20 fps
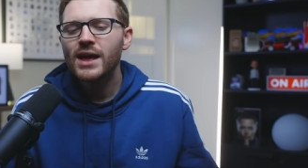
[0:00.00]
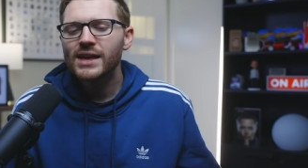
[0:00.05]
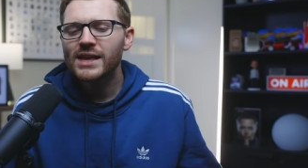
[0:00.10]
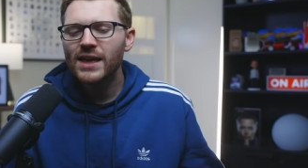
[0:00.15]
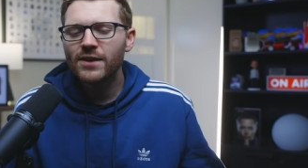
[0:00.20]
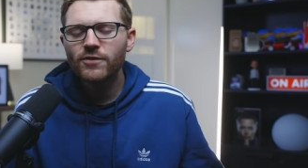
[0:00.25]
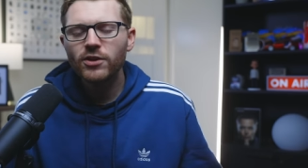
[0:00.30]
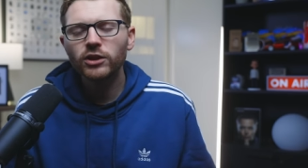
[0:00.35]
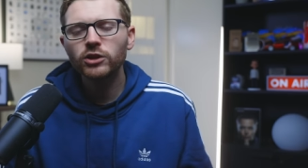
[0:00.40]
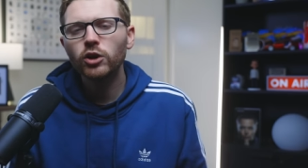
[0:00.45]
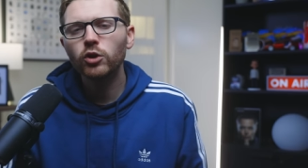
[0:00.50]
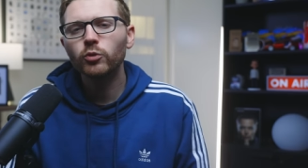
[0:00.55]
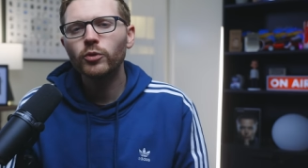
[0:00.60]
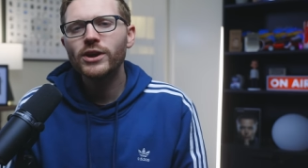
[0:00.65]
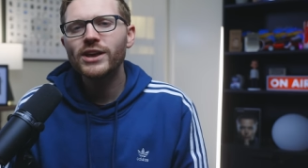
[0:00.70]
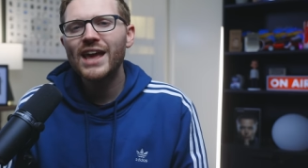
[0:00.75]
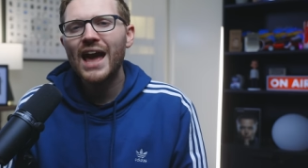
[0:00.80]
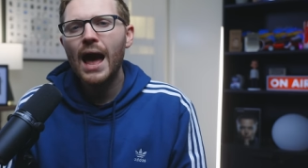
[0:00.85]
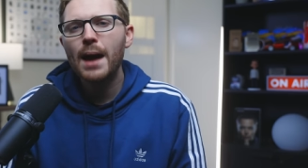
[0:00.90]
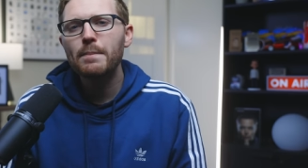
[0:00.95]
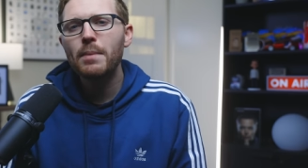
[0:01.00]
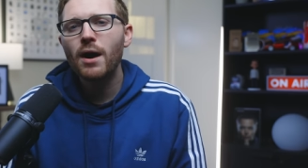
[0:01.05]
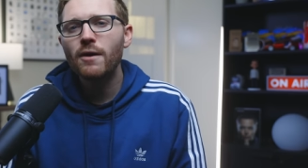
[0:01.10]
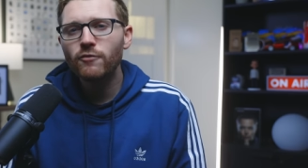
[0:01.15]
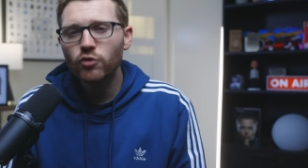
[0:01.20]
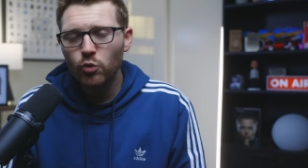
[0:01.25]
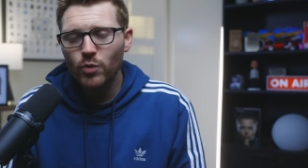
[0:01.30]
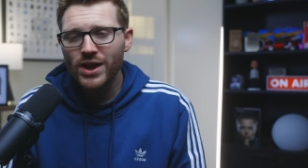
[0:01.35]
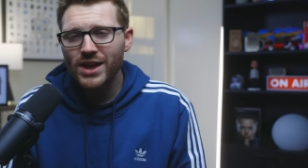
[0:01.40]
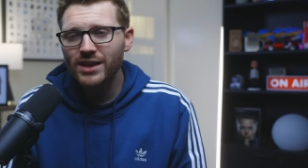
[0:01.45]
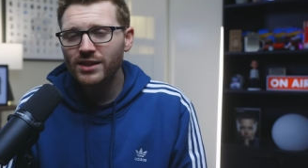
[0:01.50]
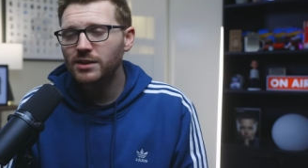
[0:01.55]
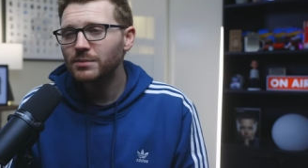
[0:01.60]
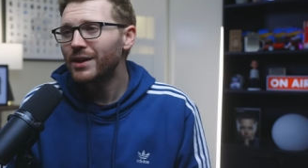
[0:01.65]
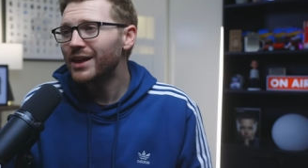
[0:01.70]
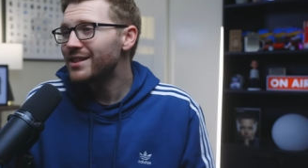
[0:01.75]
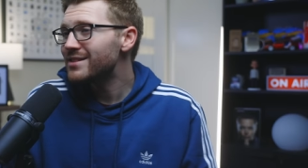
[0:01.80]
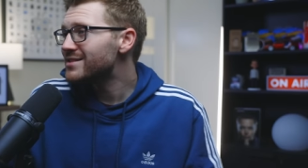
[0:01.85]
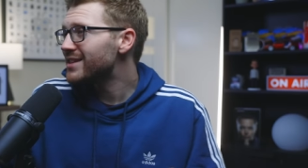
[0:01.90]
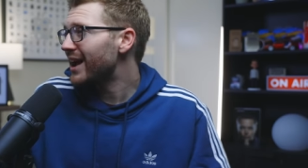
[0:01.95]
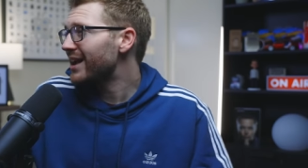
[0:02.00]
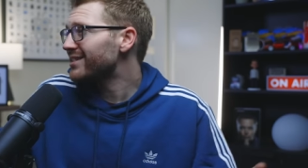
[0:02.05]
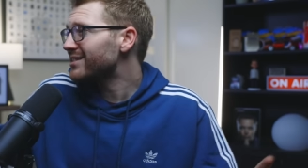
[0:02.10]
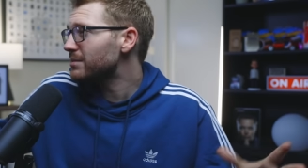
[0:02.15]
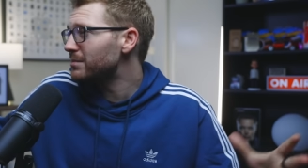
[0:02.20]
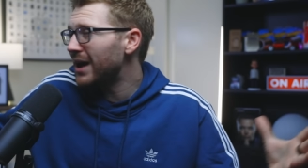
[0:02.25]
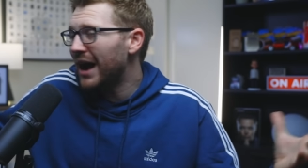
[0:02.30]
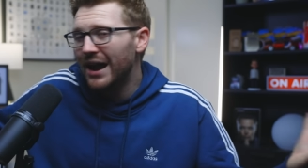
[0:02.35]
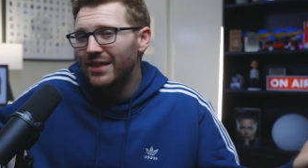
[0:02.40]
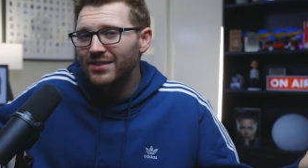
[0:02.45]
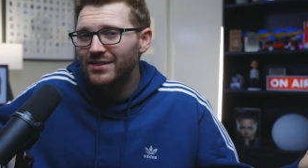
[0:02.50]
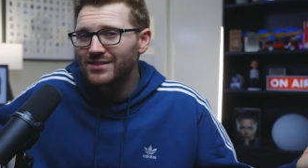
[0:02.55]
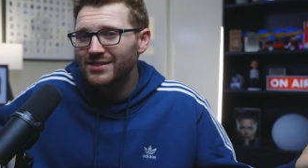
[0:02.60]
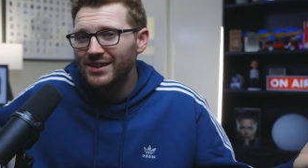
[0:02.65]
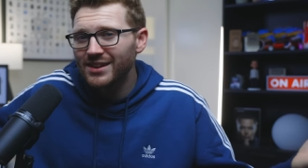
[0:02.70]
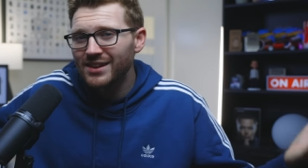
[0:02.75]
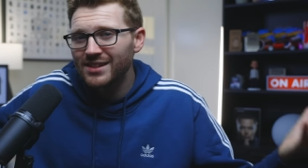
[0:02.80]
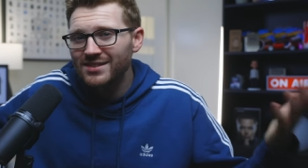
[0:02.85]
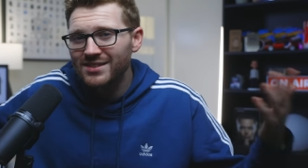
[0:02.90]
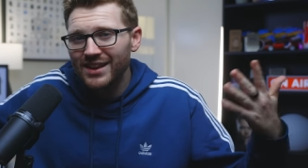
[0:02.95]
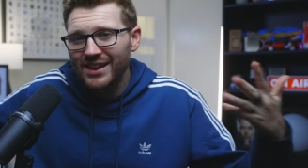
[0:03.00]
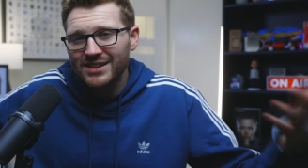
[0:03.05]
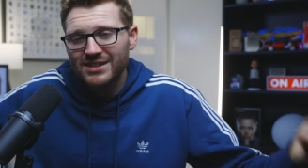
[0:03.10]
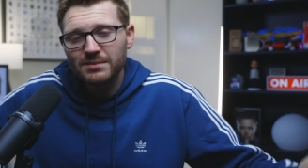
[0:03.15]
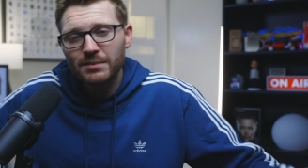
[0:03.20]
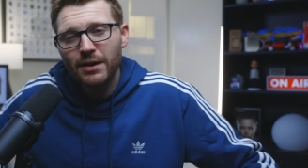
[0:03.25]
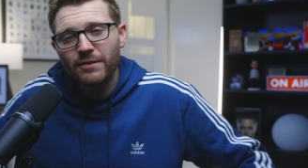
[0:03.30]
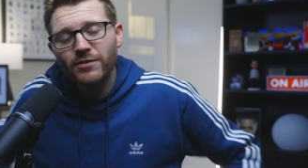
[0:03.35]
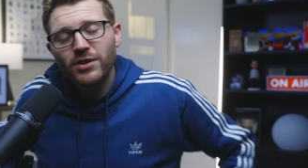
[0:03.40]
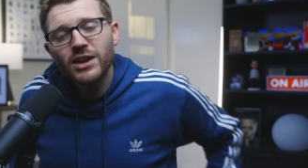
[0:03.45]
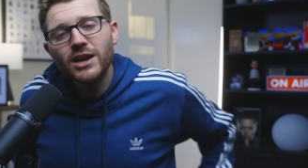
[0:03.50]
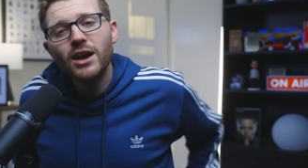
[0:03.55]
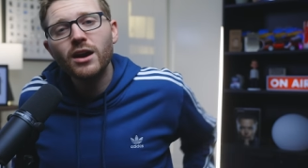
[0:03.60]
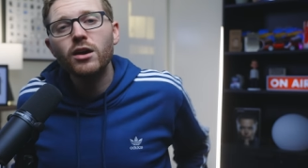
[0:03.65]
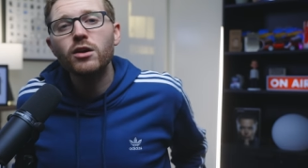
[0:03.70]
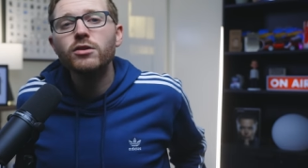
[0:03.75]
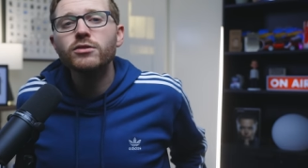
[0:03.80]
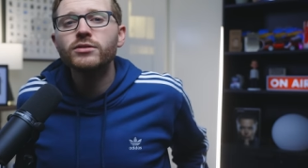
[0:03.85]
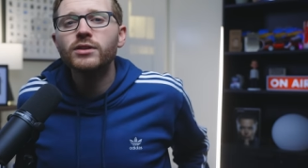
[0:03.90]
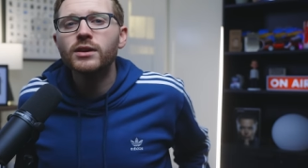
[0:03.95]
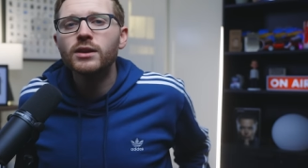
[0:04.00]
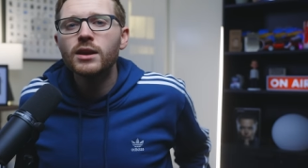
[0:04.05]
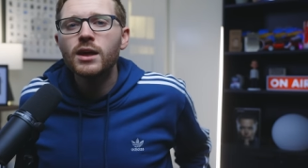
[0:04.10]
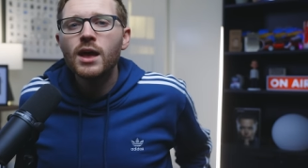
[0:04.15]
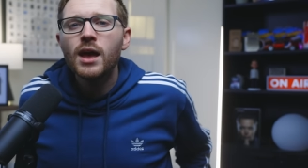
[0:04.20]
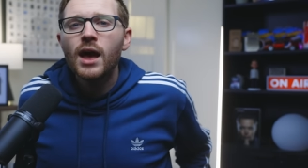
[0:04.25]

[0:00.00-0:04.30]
give you a little recap of the week, some insights and behind the scenes into my videos, and